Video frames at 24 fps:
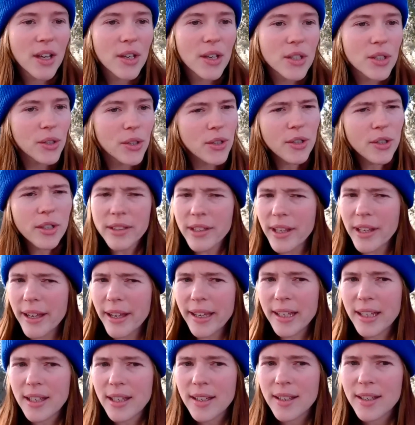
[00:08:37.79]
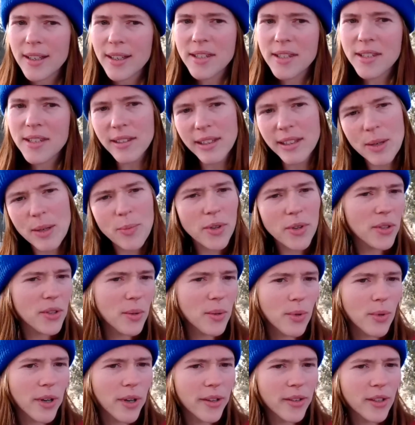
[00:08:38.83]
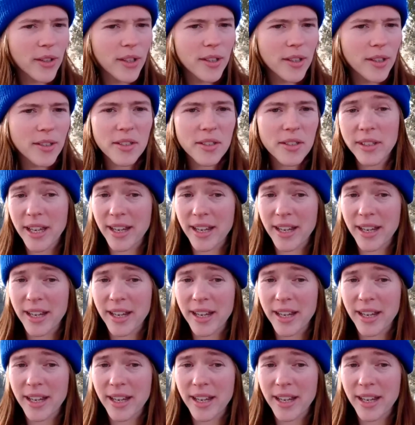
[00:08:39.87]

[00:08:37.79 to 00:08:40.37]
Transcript: So you could, like, sleep with your brother